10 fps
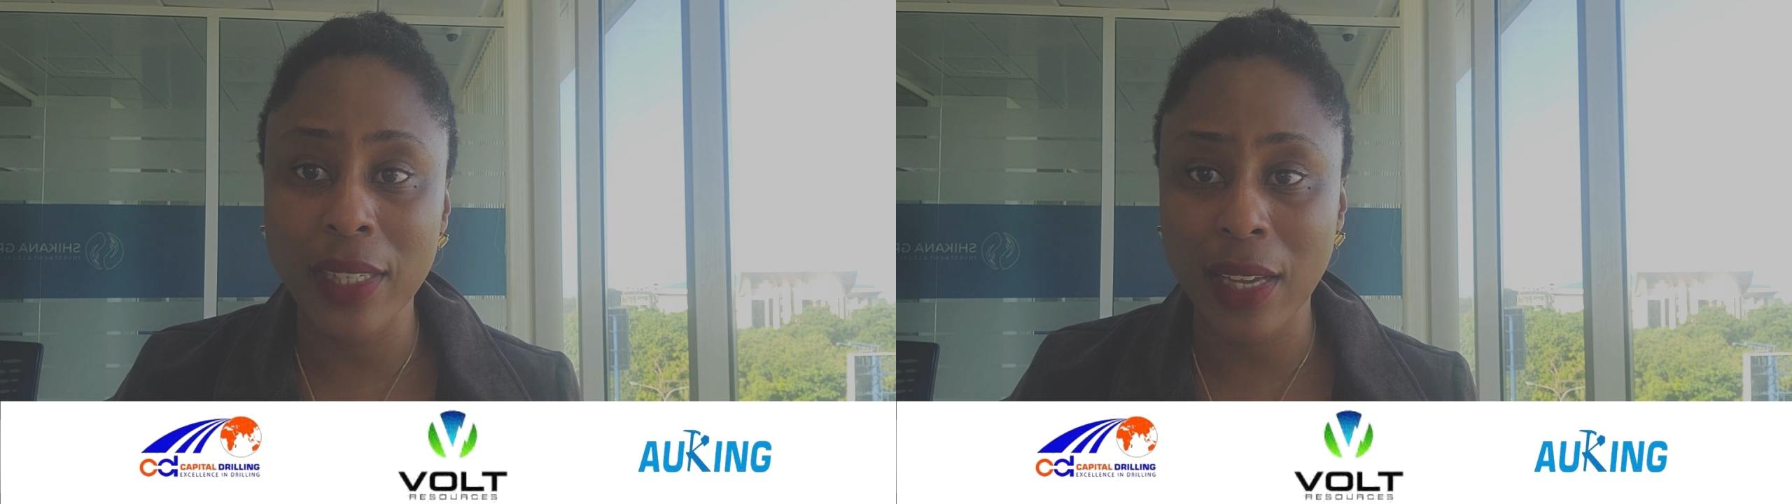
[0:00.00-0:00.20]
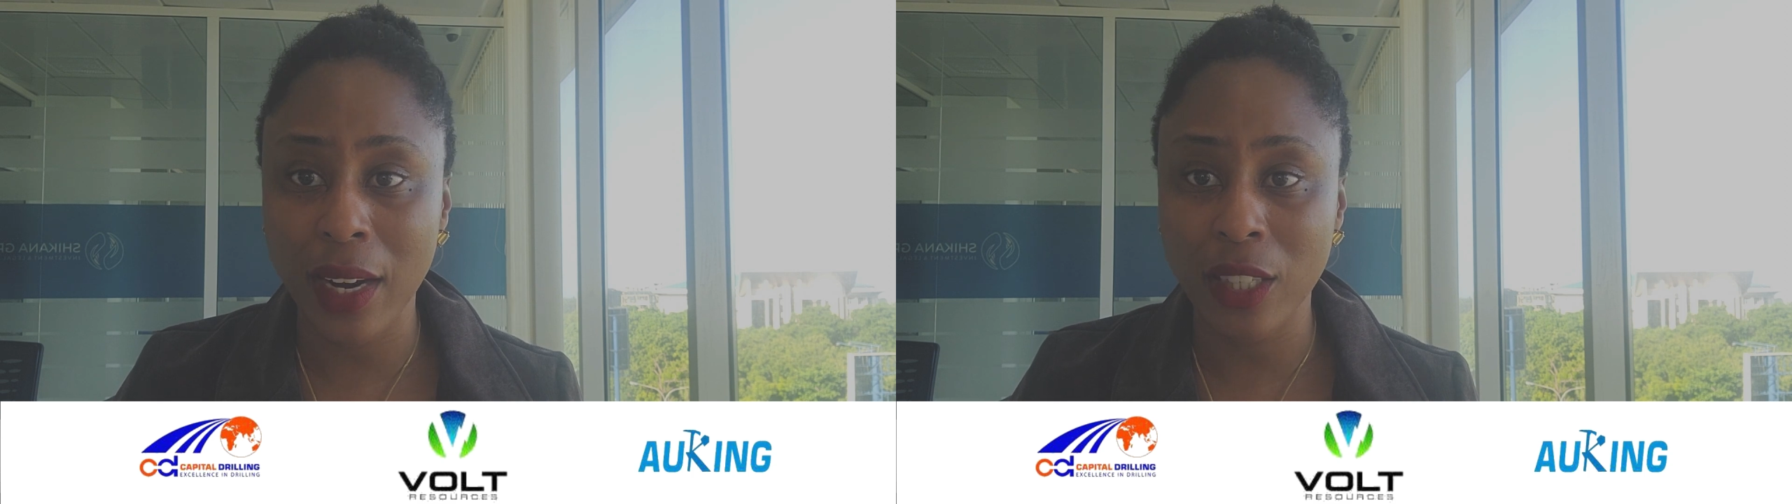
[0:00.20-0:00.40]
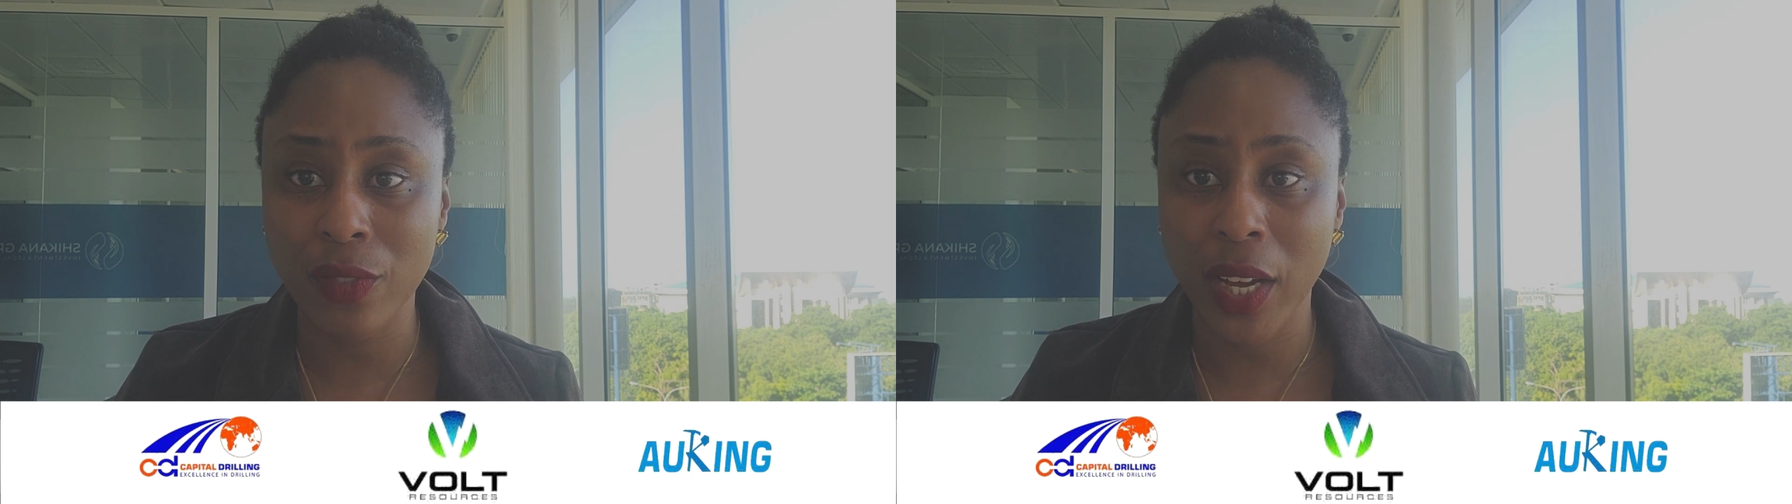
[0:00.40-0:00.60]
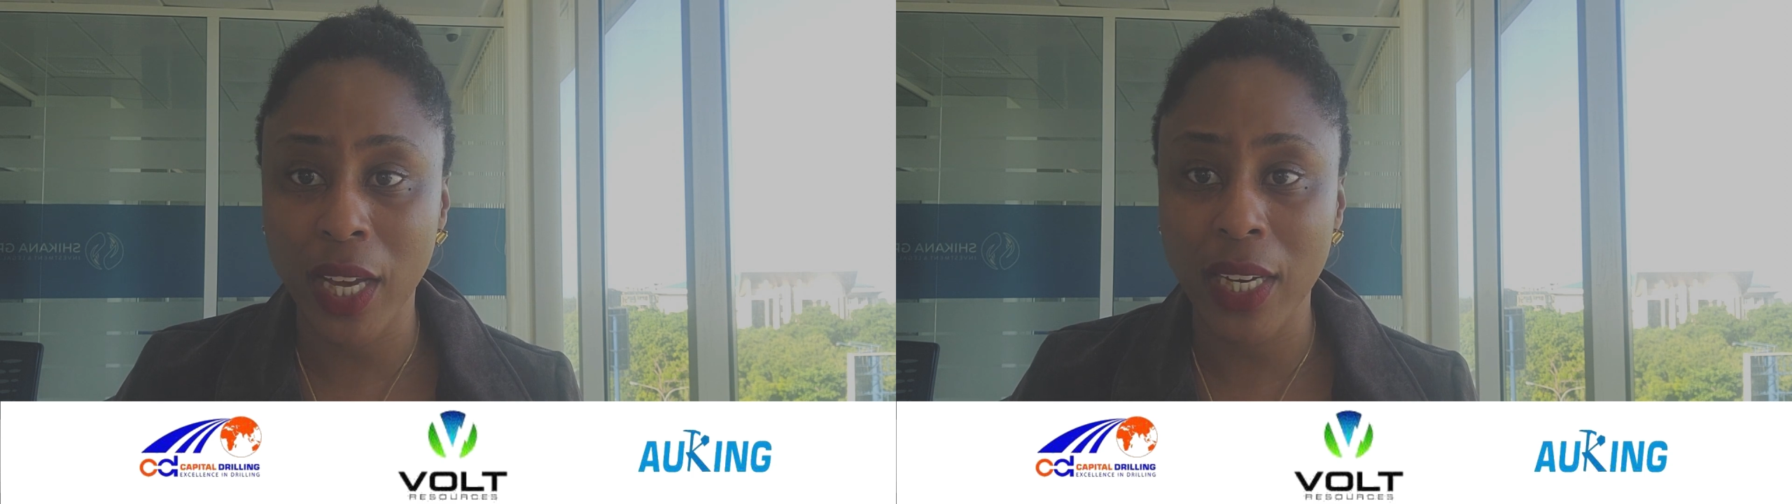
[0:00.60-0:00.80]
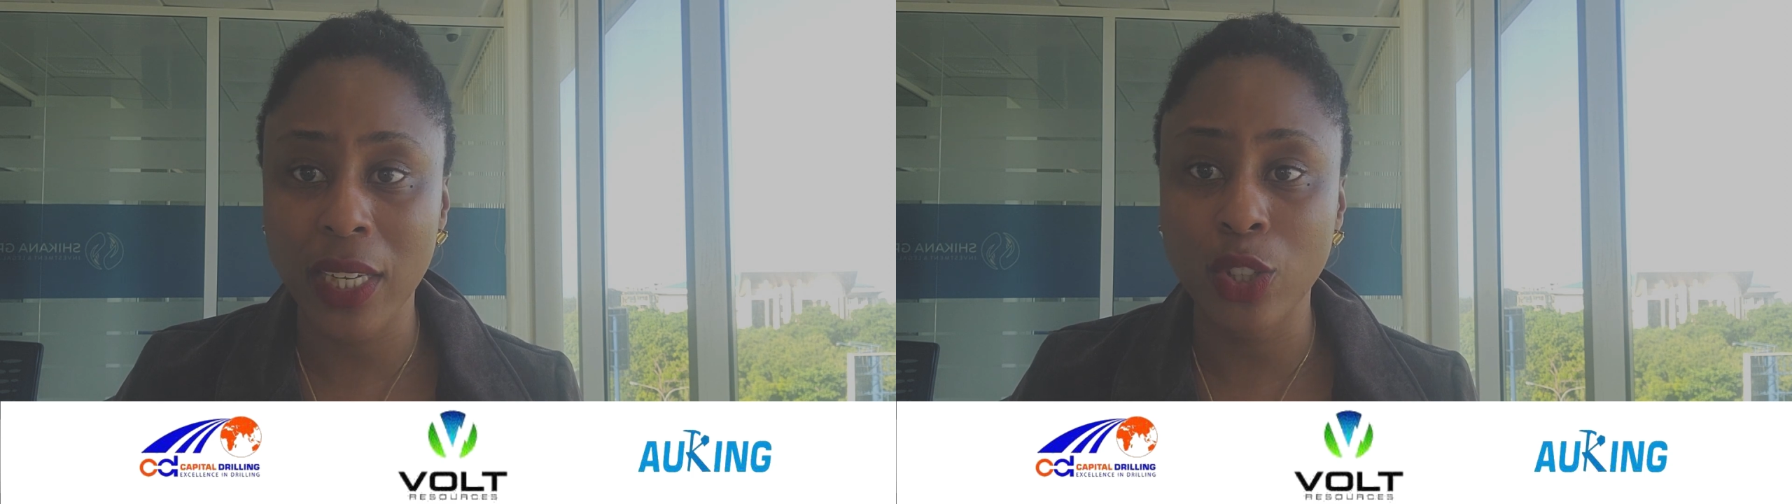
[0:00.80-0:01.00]

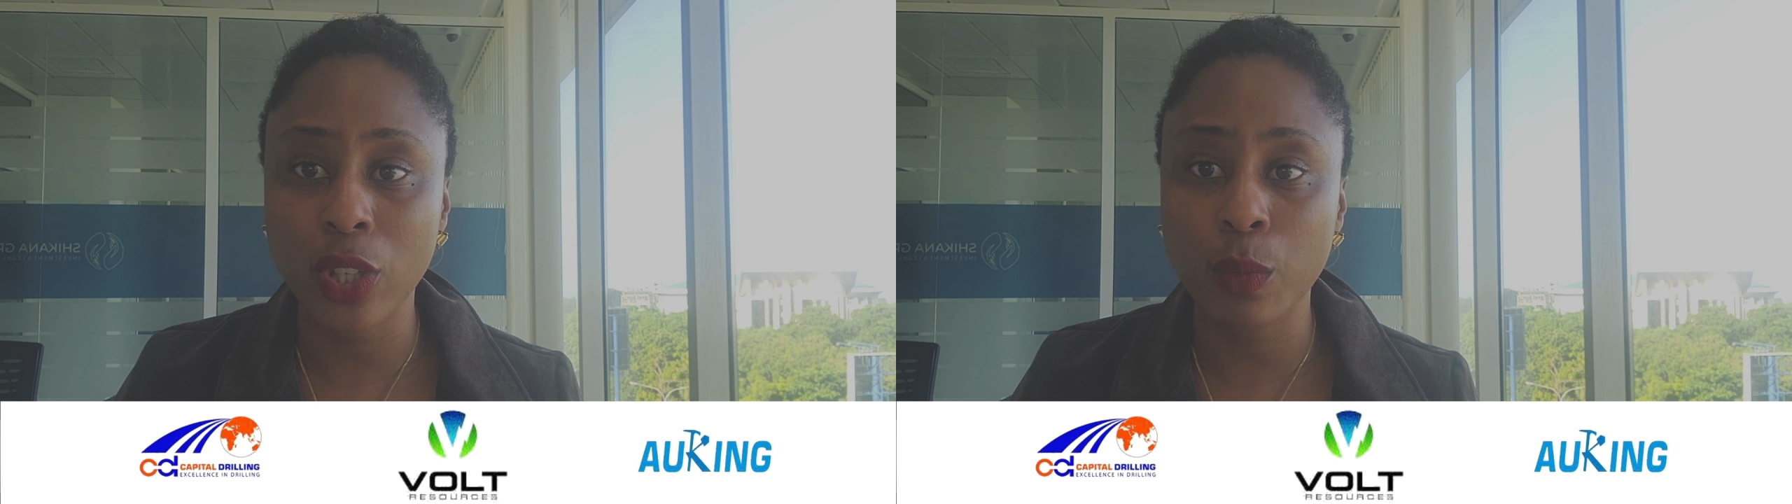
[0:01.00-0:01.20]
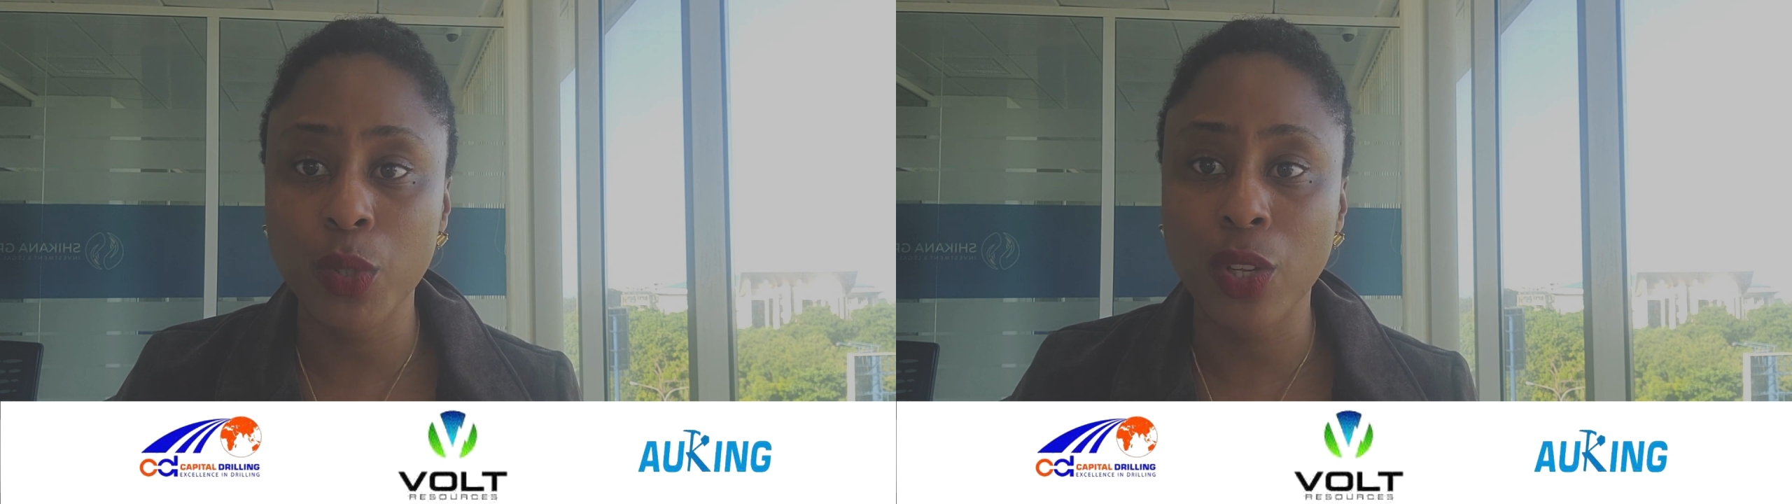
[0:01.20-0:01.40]
satisfied in terms